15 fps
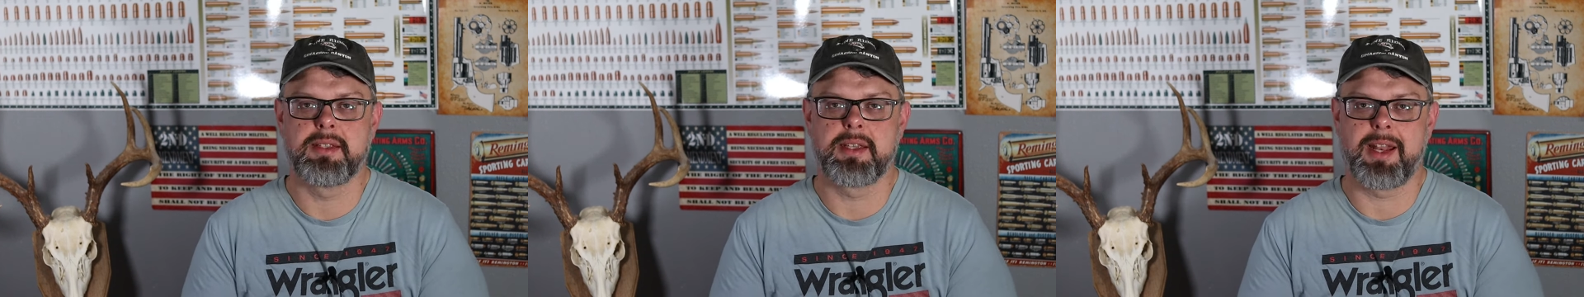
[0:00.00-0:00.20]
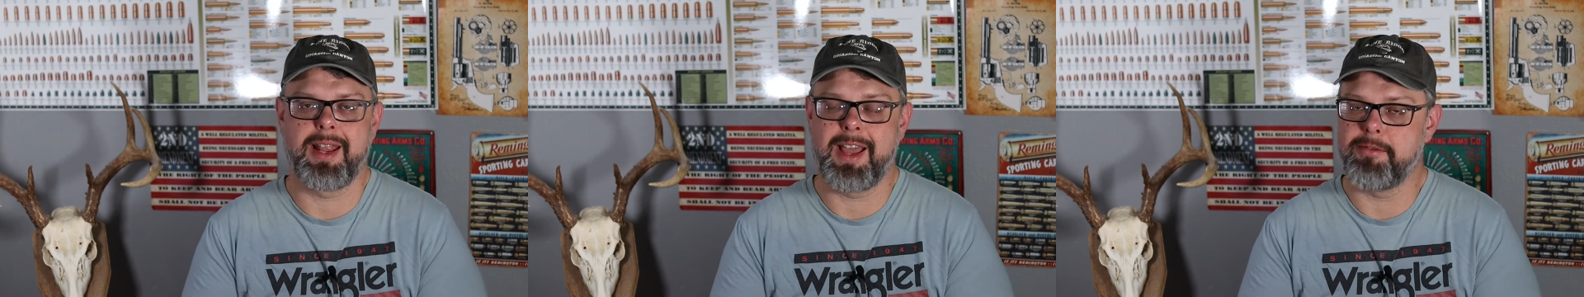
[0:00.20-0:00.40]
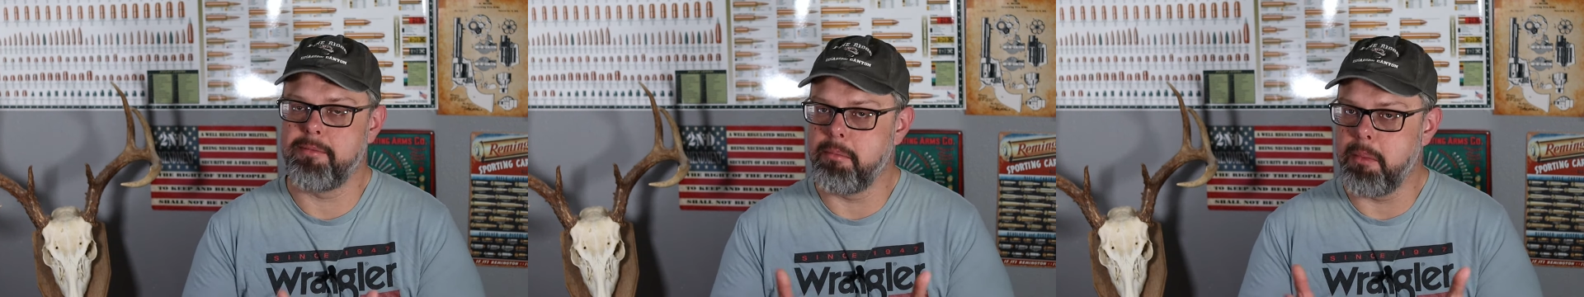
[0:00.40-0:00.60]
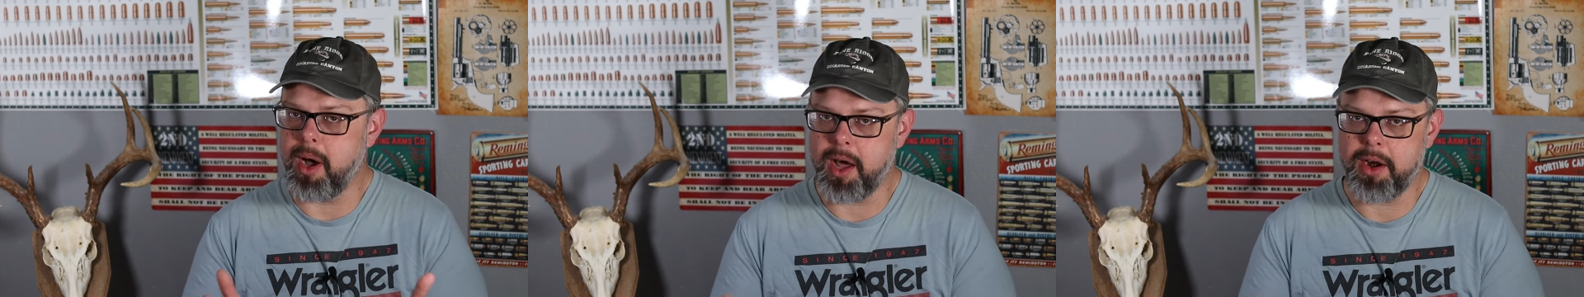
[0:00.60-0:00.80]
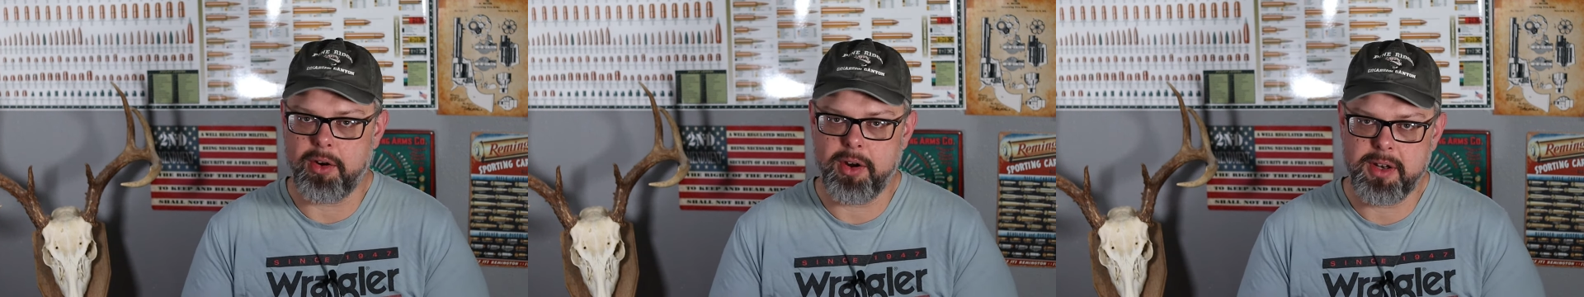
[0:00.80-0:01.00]
It's gonna have
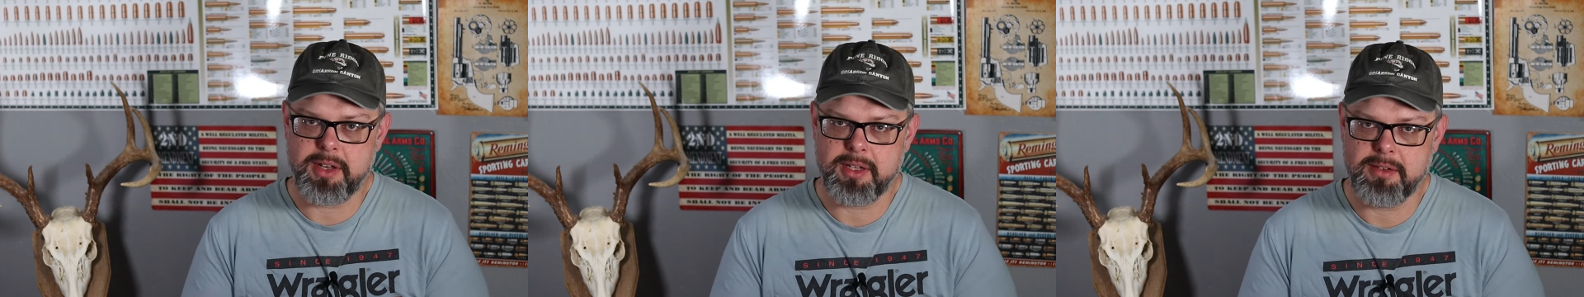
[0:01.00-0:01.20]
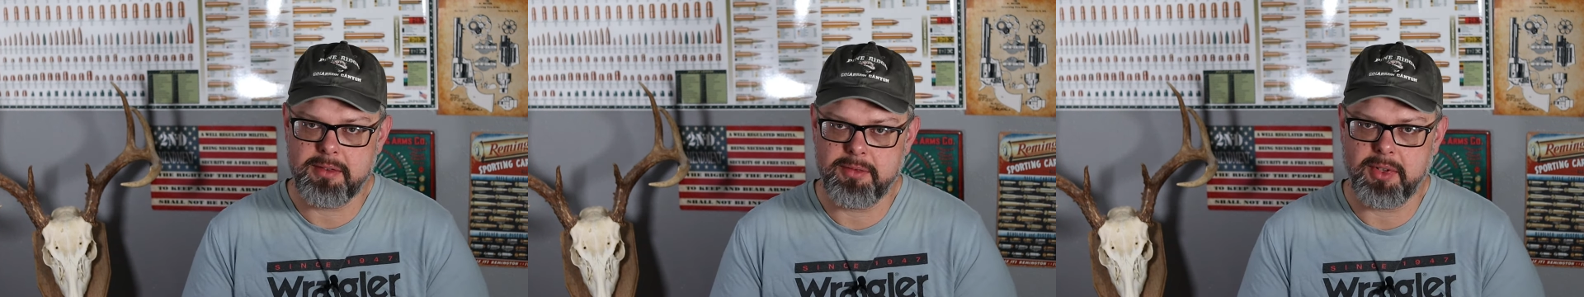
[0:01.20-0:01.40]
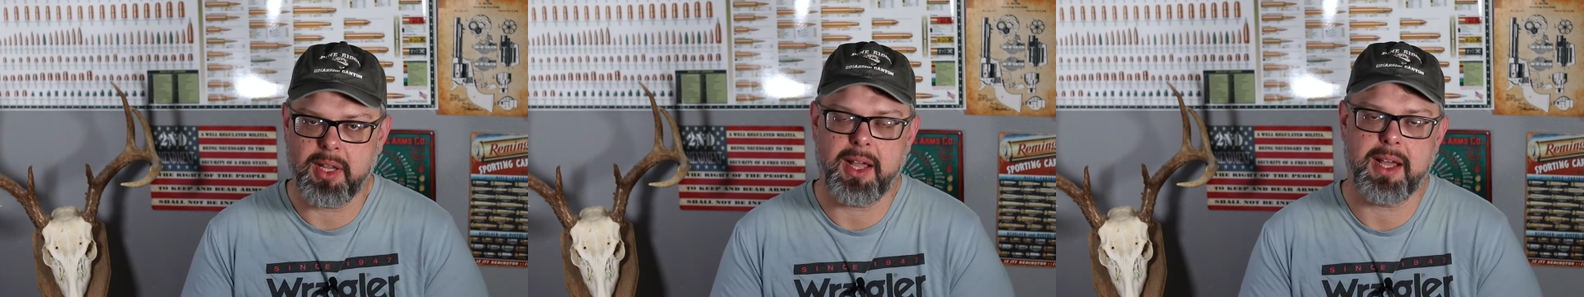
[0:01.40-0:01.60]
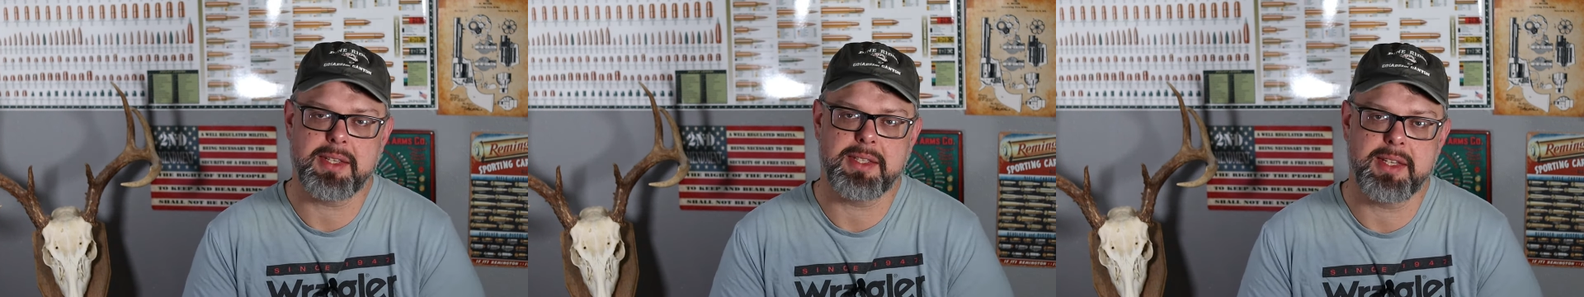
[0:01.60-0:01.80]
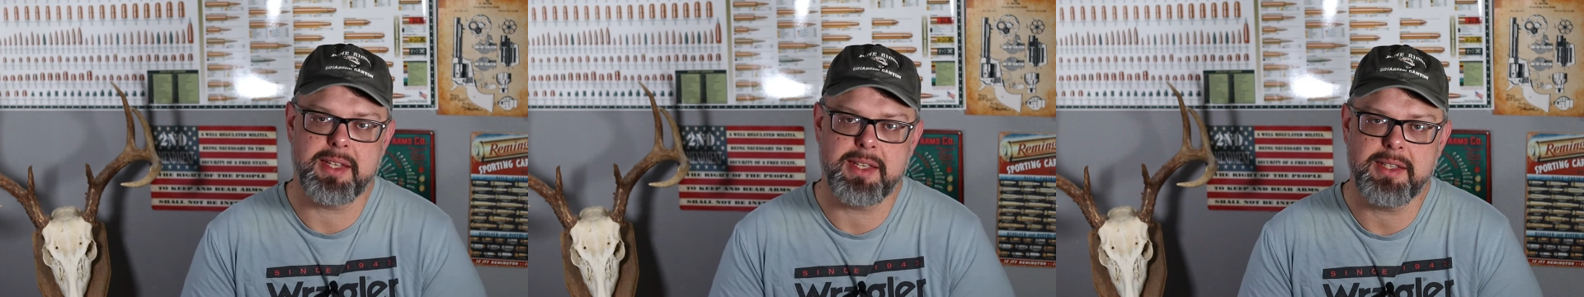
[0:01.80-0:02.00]
moderate
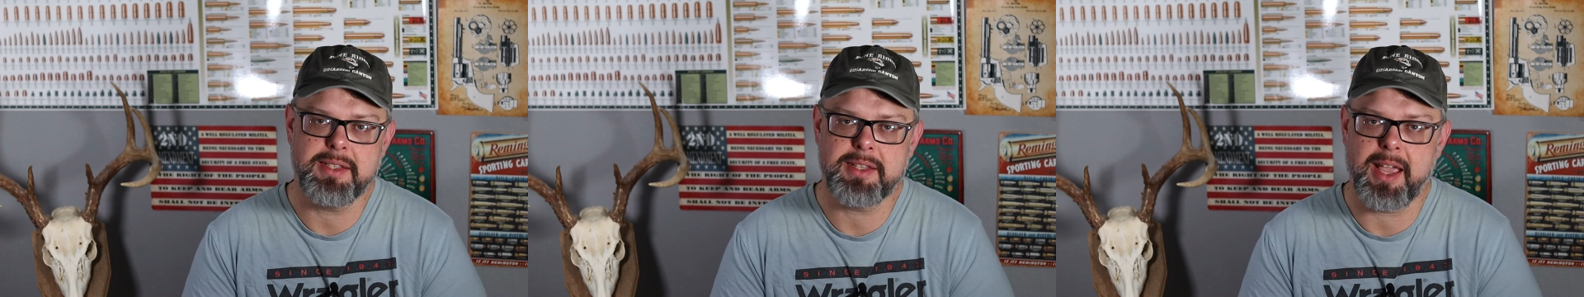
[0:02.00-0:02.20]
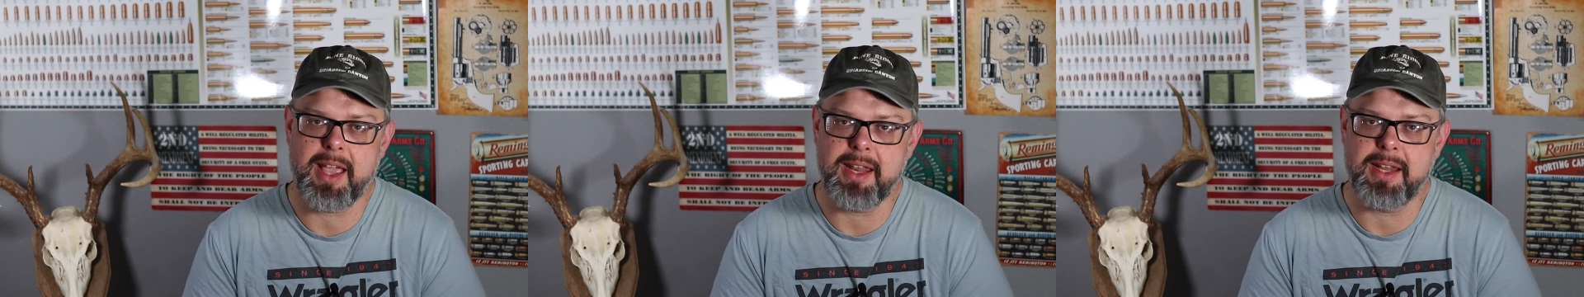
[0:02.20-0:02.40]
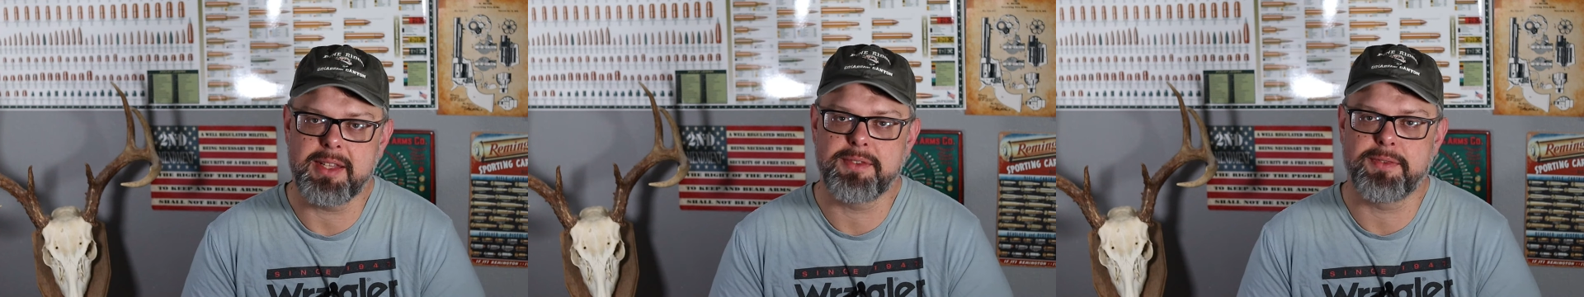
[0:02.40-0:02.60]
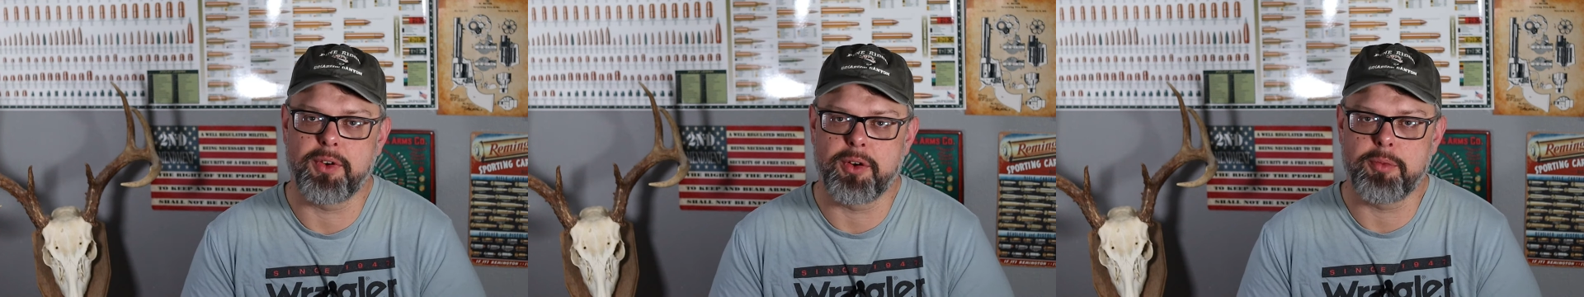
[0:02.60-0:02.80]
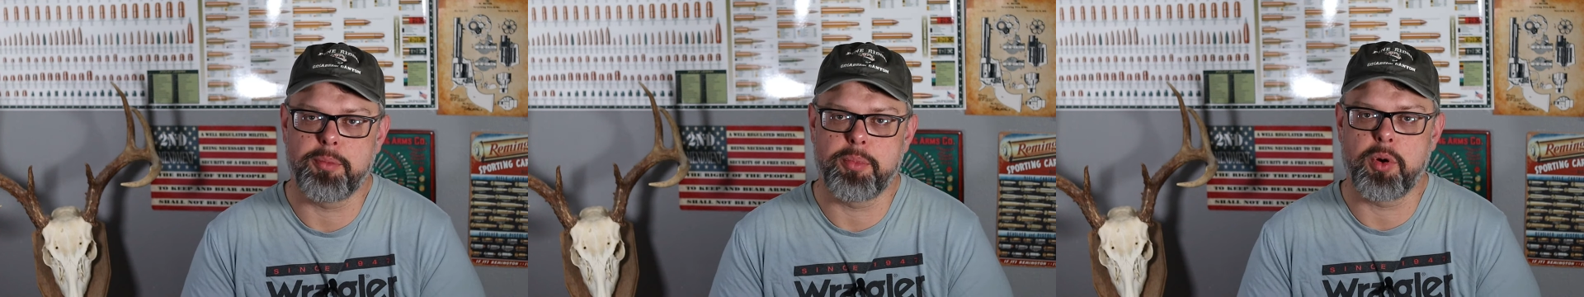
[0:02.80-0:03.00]
velocities and it's
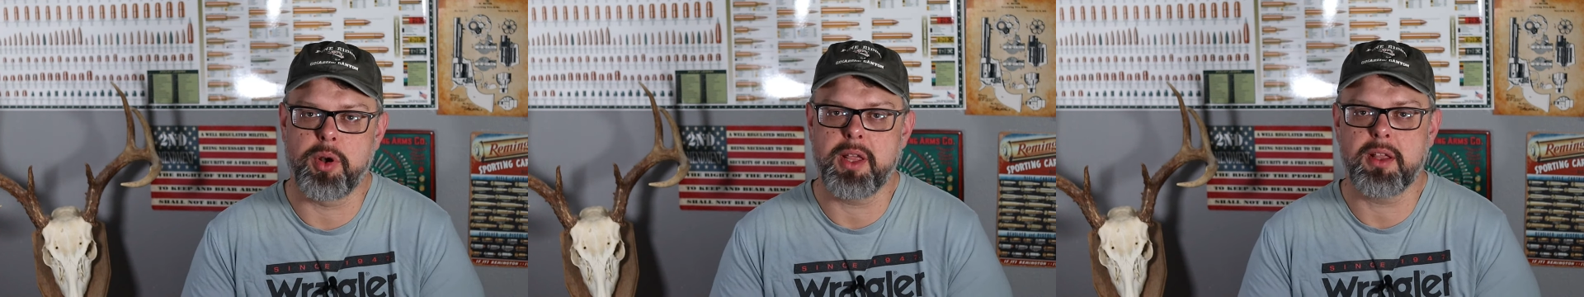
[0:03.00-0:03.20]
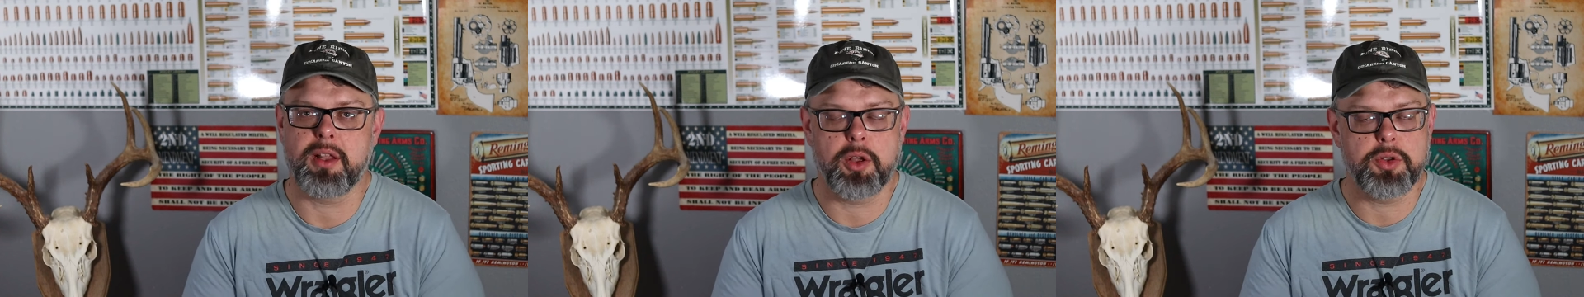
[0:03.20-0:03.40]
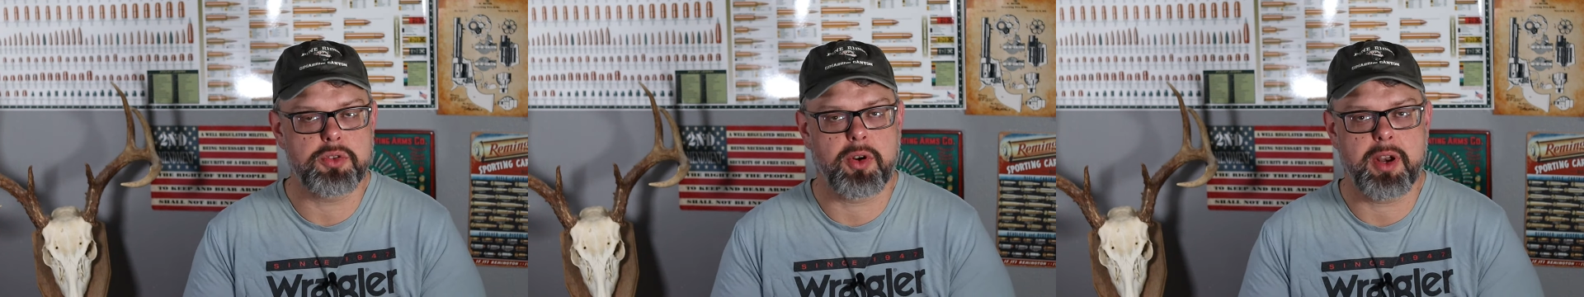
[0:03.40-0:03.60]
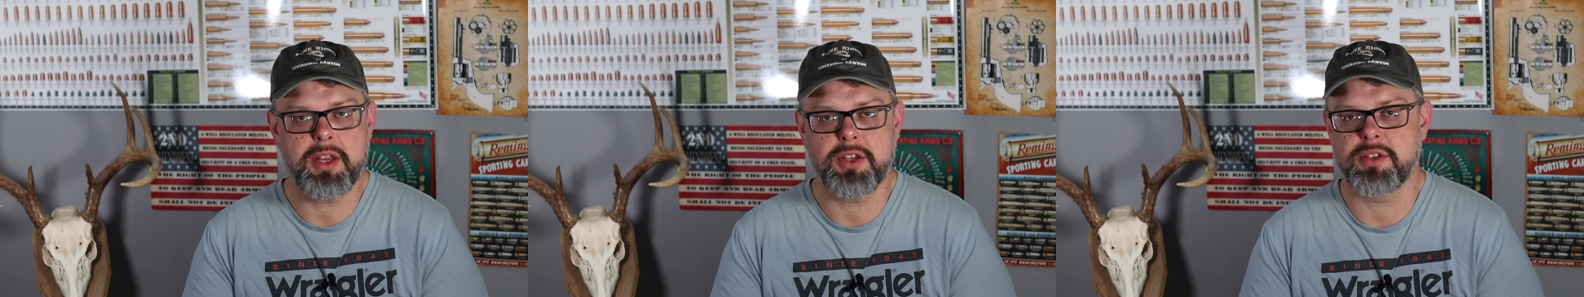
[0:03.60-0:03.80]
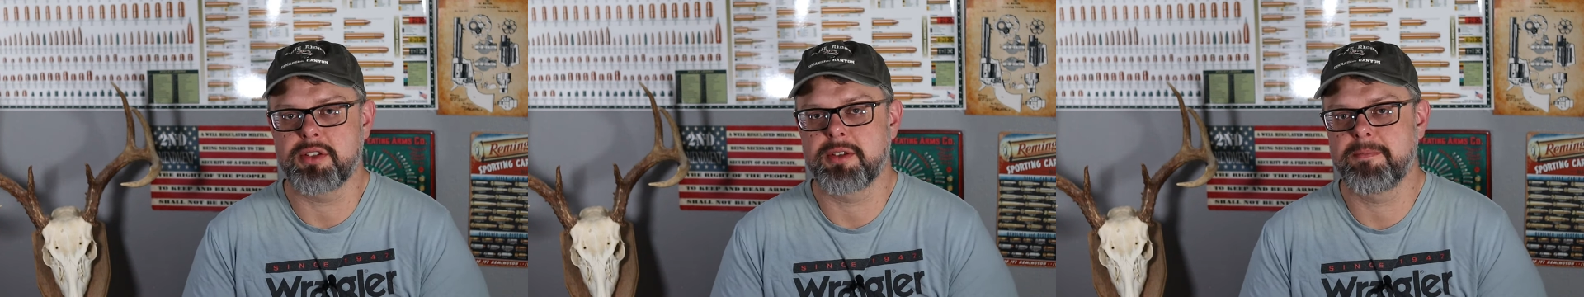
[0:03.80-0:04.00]
for pretty close
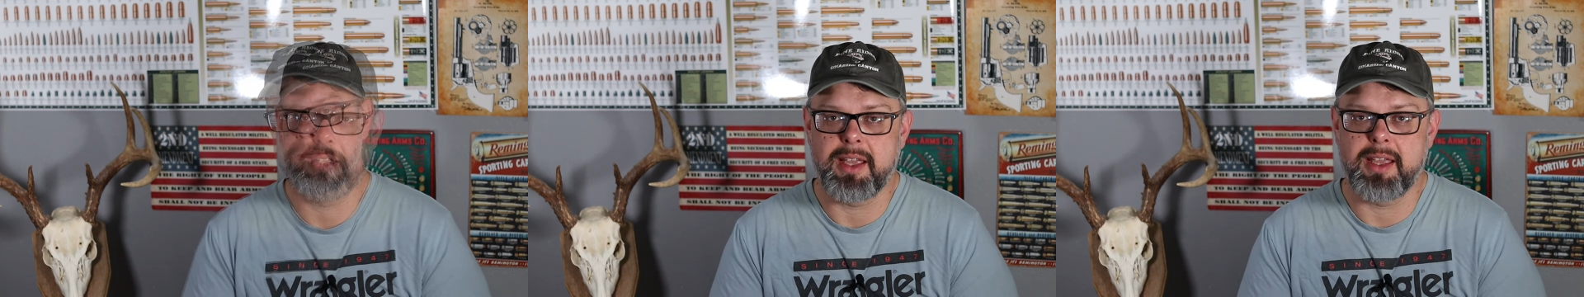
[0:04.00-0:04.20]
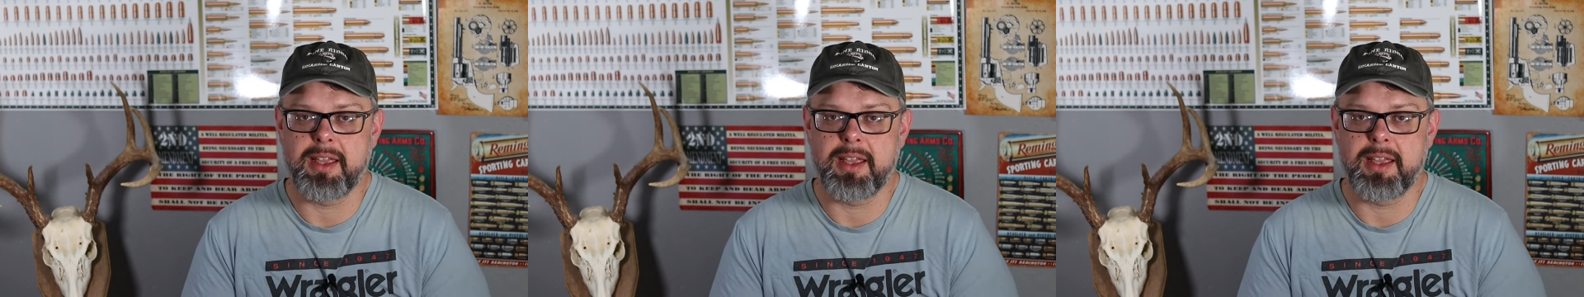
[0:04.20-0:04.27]
ranges.